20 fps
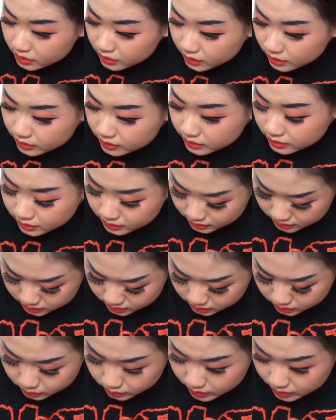I think I
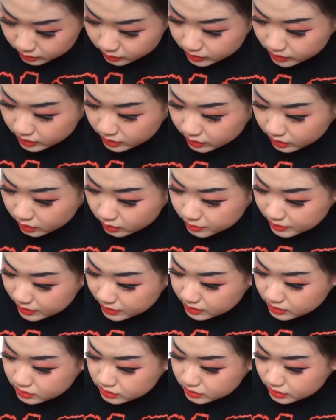know where I want to go, but
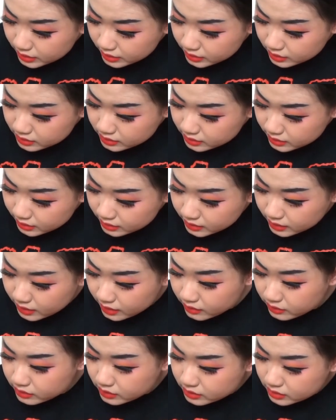I need to like get it
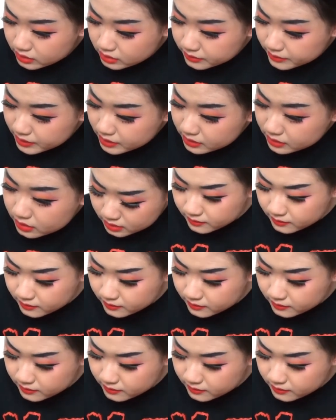out a little bit.